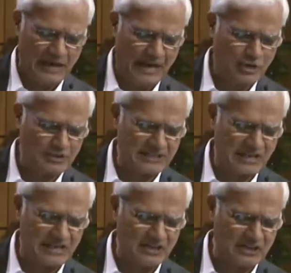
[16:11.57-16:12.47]
How can
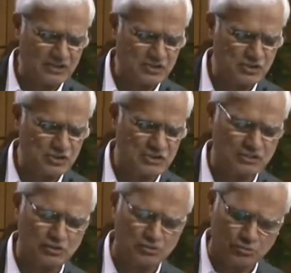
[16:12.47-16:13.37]
I learn to
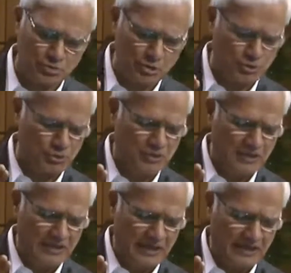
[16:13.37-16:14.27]
see through
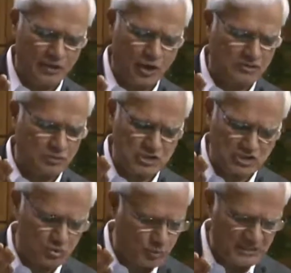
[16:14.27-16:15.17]
and not
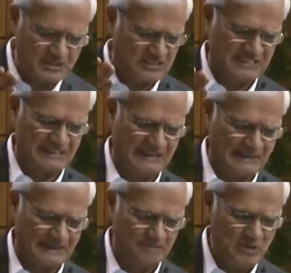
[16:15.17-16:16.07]
just with the
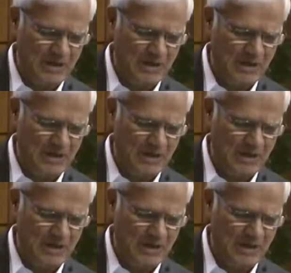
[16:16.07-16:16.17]
eye?